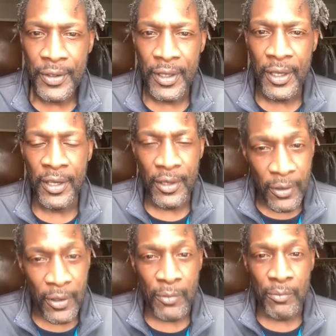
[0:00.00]
And
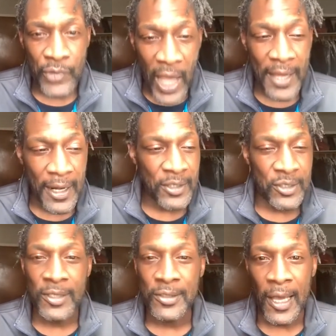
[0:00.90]
uh, nine out of
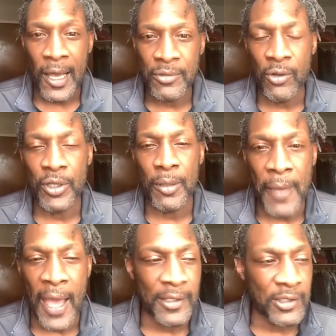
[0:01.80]
ten times, they're gonna get
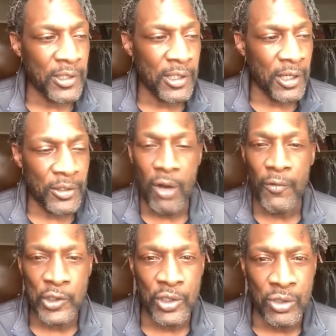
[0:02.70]
back into another
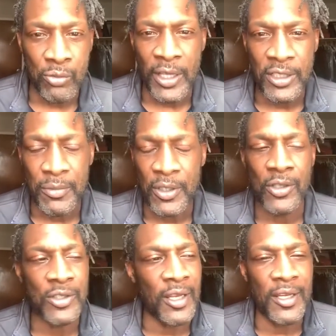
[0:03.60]
situation
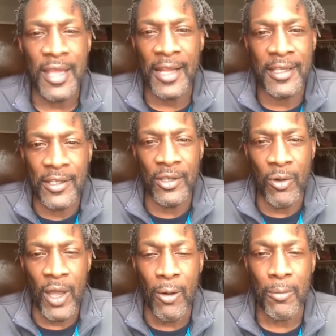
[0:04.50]
because they did not get no
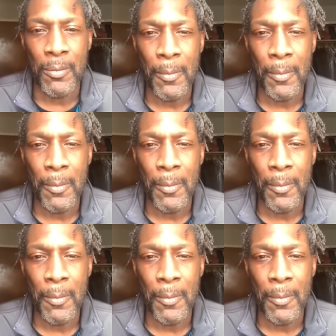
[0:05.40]
help.